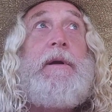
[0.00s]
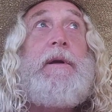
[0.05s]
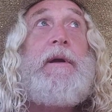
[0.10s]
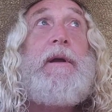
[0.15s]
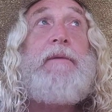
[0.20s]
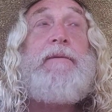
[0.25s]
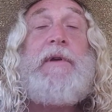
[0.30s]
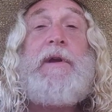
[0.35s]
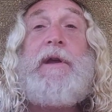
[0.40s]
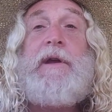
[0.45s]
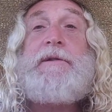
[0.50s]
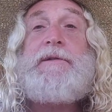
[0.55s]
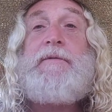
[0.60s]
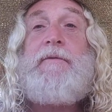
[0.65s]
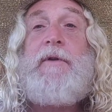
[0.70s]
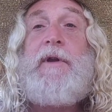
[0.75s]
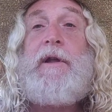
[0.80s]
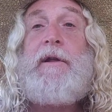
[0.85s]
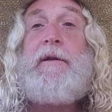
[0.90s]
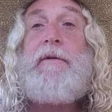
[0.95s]
If it gets
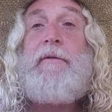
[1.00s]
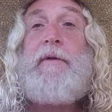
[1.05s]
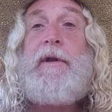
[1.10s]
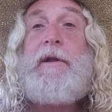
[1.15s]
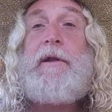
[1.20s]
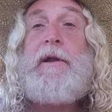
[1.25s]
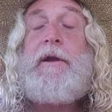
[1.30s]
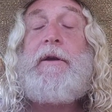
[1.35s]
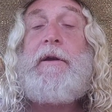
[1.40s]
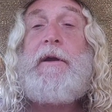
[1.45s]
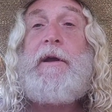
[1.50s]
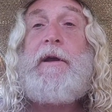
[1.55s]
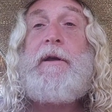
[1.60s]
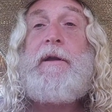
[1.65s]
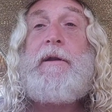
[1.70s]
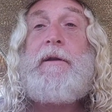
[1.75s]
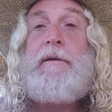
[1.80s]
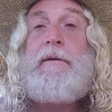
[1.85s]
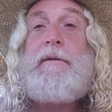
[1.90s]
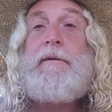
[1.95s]
really, really
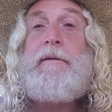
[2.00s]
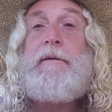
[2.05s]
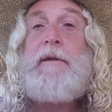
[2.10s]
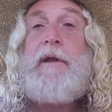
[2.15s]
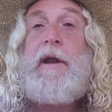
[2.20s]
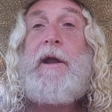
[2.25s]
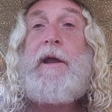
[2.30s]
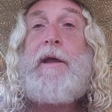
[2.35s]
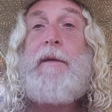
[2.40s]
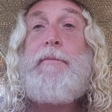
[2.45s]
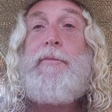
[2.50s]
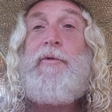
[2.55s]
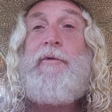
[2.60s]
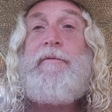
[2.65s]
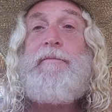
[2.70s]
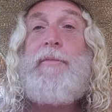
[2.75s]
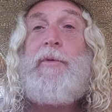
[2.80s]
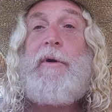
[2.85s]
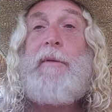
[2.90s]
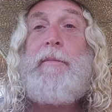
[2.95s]
good, then I can
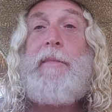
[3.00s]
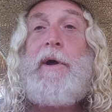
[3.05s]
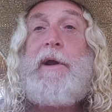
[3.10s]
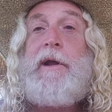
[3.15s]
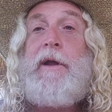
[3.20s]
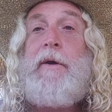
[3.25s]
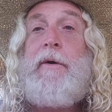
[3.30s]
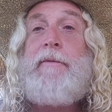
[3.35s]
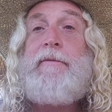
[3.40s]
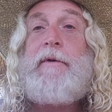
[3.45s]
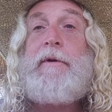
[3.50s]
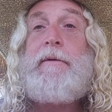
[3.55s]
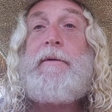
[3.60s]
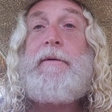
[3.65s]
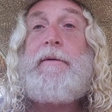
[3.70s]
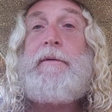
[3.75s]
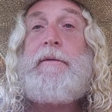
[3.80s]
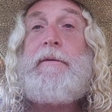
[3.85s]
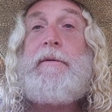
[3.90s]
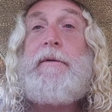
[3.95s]
move more money over.
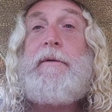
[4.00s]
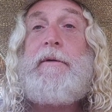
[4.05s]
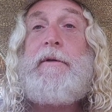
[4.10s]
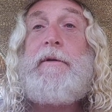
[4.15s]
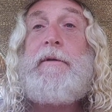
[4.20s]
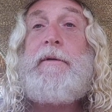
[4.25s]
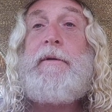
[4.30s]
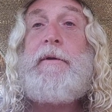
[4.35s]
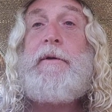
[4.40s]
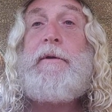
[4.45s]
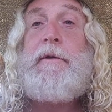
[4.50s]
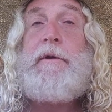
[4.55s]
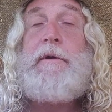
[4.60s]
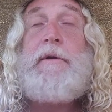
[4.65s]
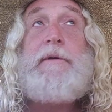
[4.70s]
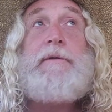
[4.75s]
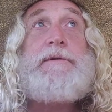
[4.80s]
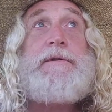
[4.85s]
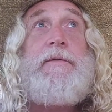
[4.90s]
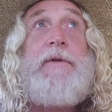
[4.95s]

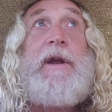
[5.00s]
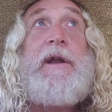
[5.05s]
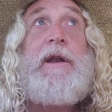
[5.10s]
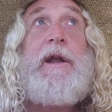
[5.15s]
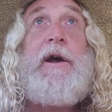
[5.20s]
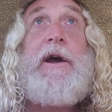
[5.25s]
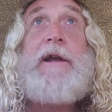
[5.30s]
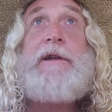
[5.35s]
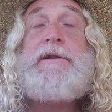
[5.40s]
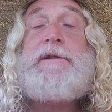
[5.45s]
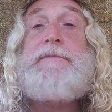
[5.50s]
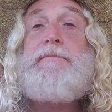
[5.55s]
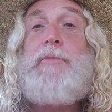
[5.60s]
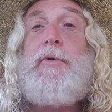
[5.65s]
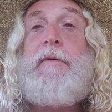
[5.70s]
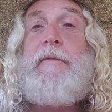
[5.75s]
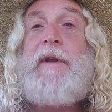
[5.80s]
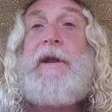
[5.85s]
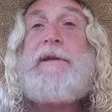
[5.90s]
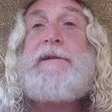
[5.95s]
So right now I just
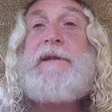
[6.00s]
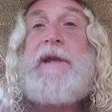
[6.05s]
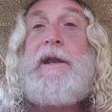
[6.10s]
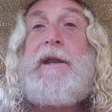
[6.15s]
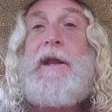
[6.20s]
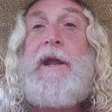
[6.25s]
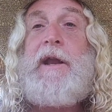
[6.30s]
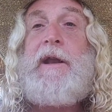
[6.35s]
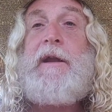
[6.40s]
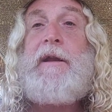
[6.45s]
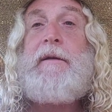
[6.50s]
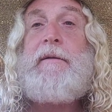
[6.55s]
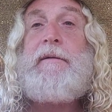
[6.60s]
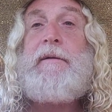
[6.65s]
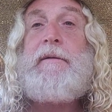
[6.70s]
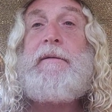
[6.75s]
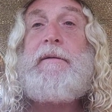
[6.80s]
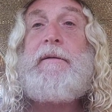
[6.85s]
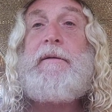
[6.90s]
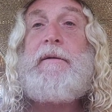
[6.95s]
move it as I need it,
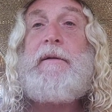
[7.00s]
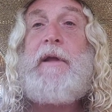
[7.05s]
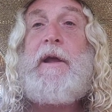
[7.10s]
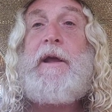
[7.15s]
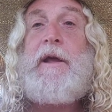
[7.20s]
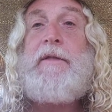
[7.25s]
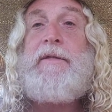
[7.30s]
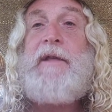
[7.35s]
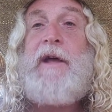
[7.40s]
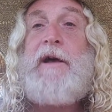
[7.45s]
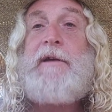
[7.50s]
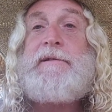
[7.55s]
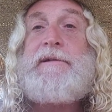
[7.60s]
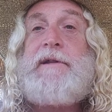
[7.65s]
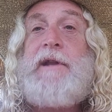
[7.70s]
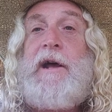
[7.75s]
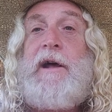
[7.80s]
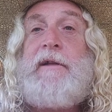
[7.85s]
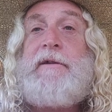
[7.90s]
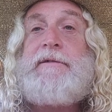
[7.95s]
like
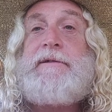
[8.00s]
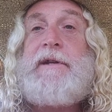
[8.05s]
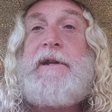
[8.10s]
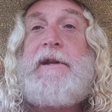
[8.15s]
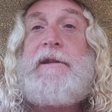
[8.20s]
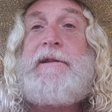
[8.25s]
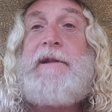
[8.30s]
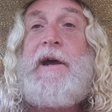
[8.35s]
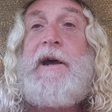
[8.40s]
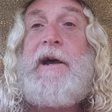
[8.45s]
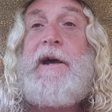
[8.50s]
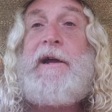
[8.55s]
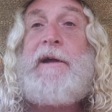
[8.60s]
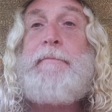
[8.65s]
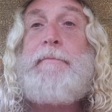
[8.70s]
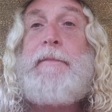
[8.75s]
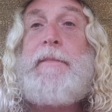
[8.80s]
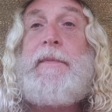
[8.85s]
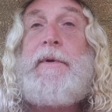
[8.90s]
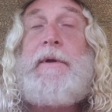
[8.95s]
$1,000 at a
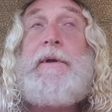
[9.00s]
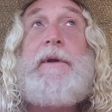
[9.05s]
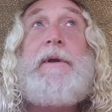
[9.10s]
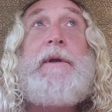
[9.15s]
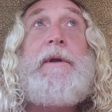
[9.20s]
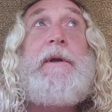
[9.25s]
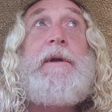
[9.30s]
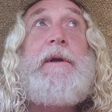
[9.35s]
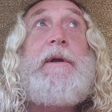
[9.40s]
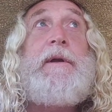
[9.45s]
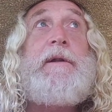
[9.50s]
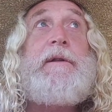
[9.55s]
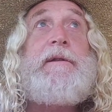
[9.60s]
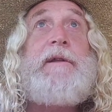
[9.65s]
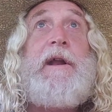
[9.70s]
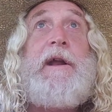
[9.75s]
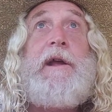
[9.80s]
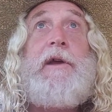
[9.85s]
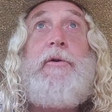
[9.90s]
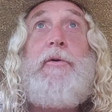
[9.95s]
time.
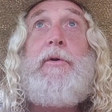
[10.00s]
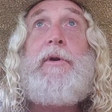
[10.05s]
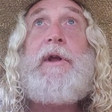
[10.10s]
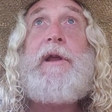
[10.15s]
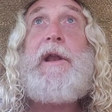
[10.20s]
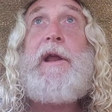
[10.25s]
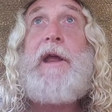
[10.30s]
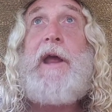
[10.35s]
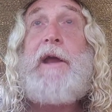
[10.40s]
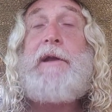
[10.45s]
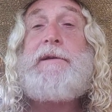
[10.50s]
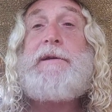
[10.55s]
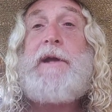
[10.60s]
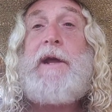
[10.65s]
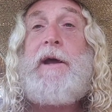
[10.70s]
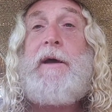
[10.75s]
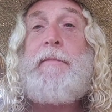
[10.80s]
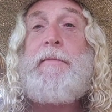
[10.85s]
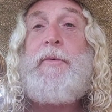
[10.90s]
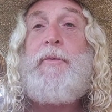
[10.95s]
Then I go to the
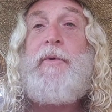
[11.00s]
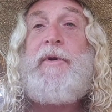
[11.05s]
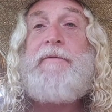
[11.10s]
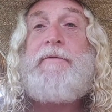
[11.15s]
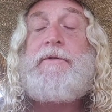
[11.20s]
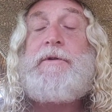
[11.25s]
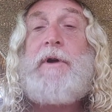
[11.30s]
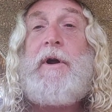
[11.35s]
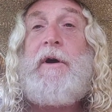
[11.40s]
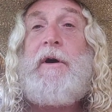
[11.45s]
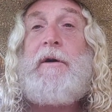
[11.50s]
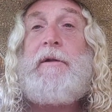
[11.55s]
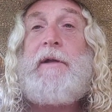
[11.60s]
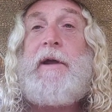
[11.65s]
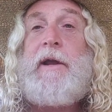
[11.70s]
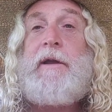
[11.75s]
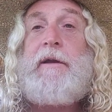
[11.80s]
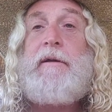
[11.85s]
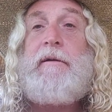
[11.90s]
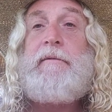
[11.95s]
ATM and withdraw
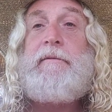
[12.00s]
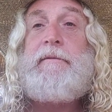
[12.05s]
like